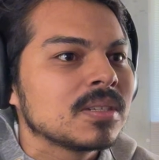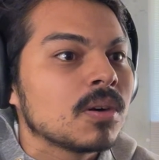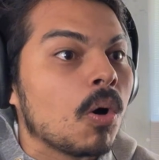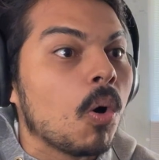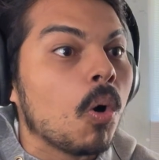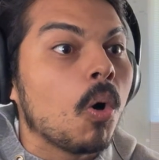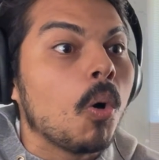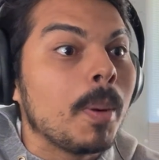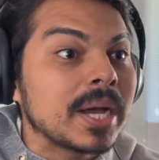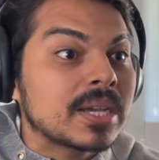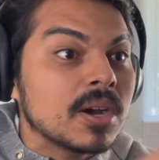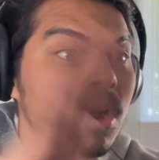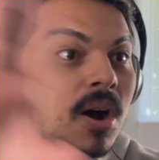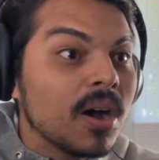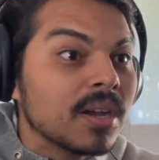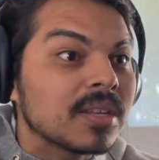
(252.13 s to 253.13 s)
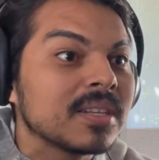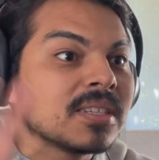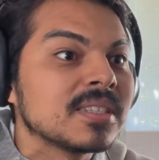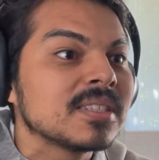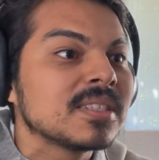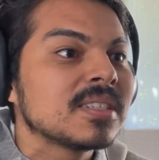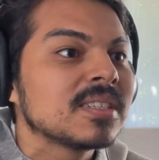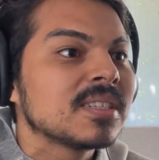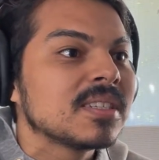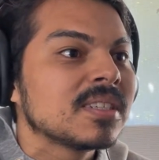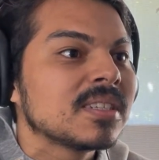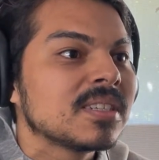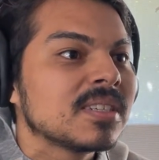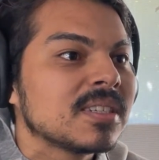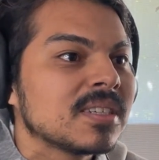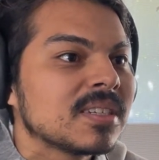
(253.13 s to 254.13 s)
Oh my god.
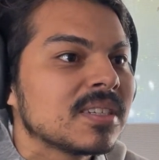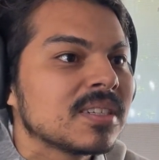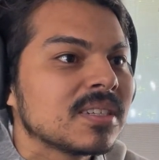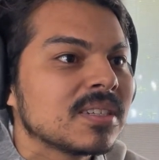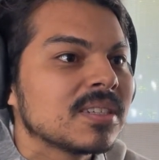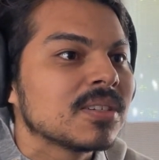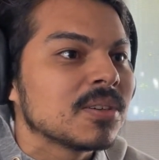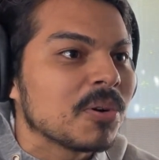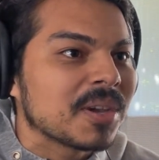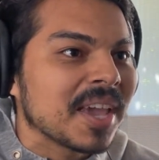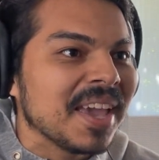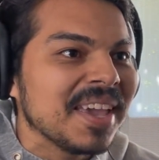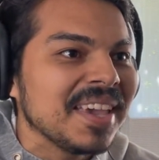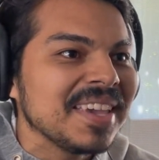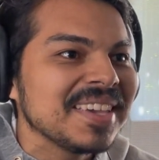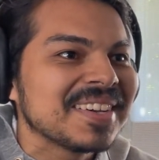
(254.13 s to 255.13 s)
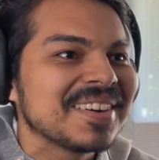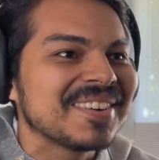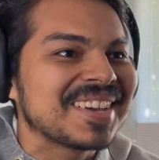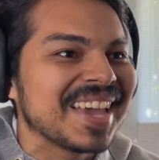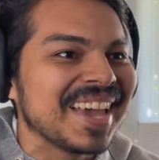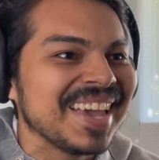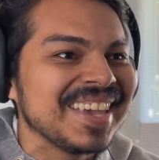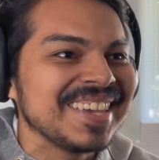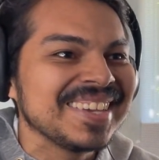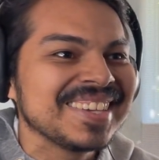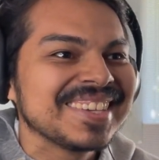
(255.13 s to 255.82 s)
Okay, okay.